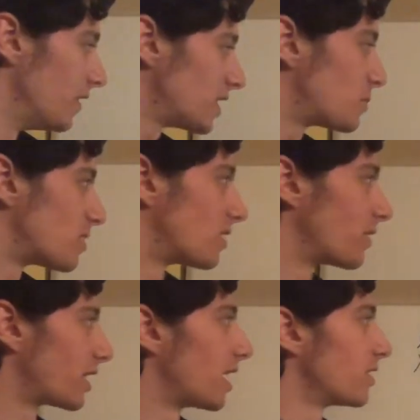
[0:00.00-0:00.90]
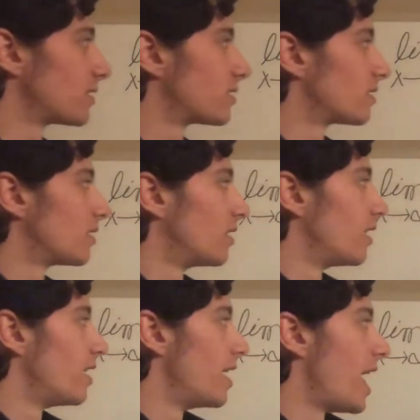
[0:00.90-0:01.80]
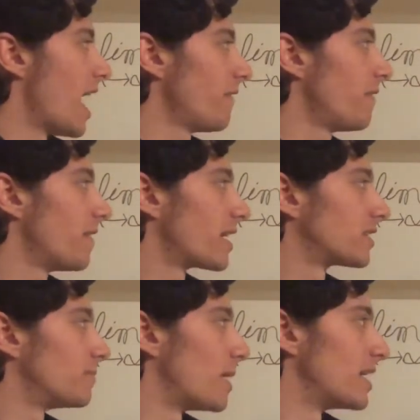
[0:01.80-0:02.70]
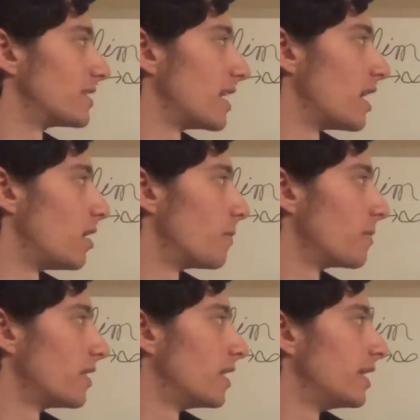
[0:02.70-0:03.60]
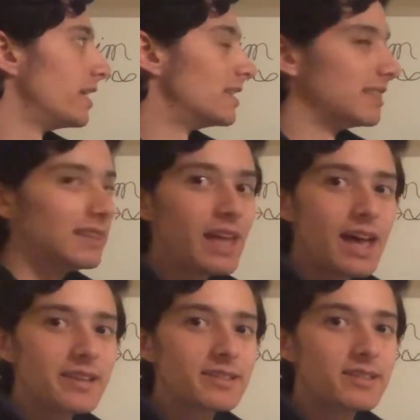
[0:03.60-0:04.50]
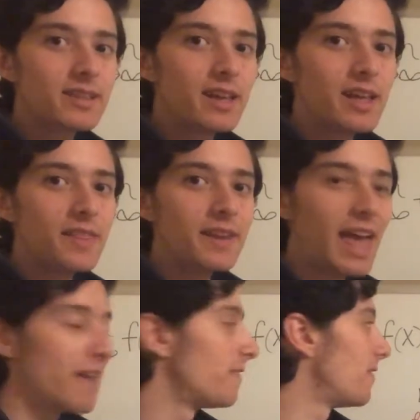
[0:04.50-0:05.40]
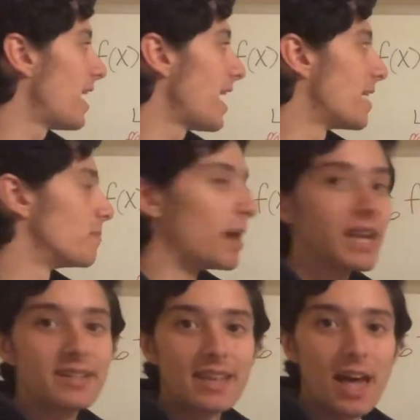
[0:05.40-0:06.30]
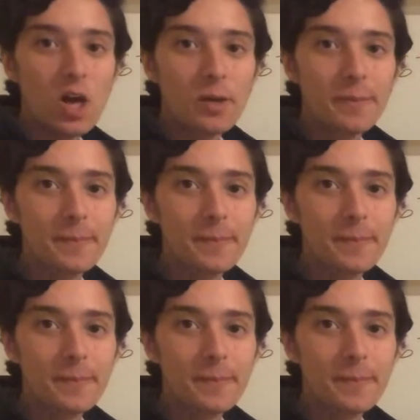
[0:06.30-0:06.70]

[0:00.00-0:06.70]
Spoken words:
this specific case, f of x minus L is less than f of A minus L.